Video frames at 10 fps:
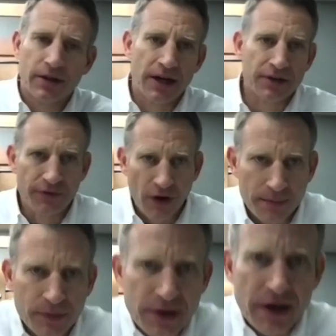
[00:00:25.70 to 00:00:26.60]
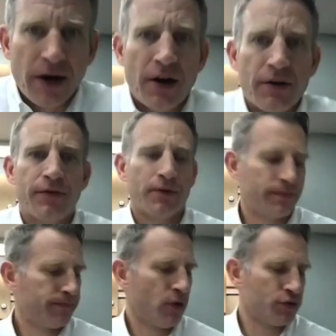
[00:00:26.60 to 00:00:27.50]
guys fought pretty hard for
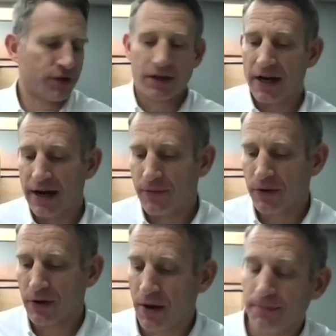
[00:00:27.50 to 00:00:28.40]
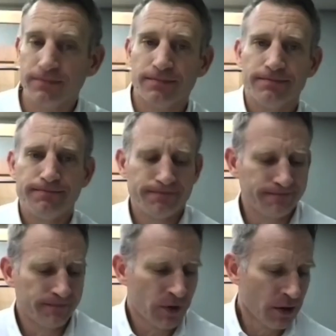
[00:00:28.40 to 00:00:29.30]
most of the game. We're up
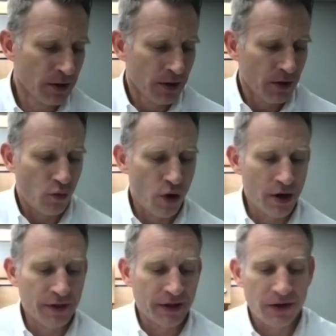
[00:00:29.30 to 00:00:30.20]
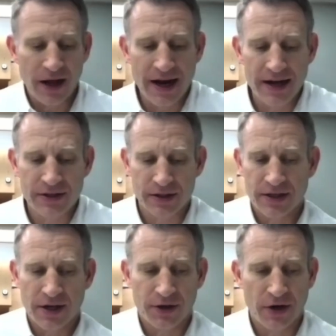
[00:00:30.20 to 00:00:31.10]
one on the glass at
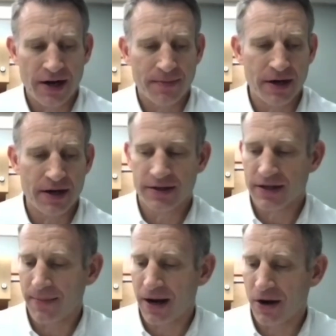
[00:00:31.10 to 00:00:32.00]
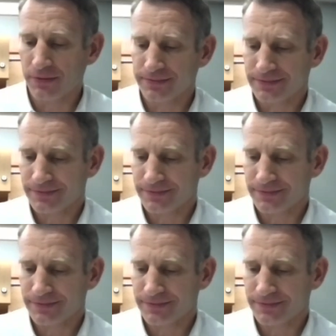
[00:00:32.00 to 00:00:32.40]
the under 8 media timeout.